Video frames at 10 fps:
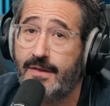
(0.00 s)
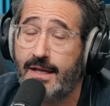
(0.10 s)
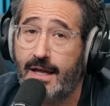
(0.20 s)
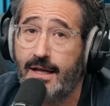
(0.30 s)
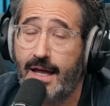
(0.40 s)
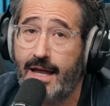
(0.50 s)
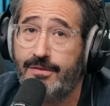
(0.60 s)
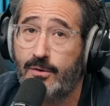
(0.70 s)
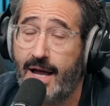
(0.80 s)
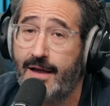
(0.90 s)
in the
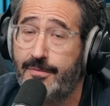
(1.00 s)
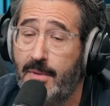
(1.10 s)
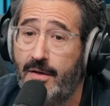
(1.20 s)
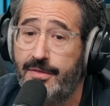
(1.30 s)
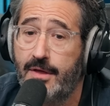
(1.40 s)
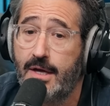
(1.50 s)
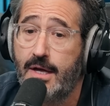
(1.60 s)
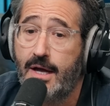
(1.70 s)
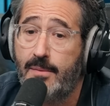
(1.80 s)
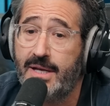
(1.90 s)
eighth or ninth month.
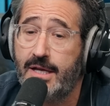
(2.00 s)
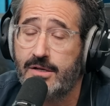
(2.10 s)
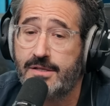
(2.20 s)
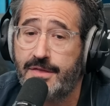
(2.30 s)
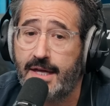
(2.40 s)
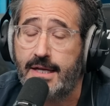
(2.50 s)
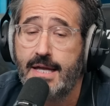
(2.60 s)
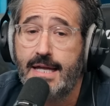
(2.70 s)
I mean, here's the thing: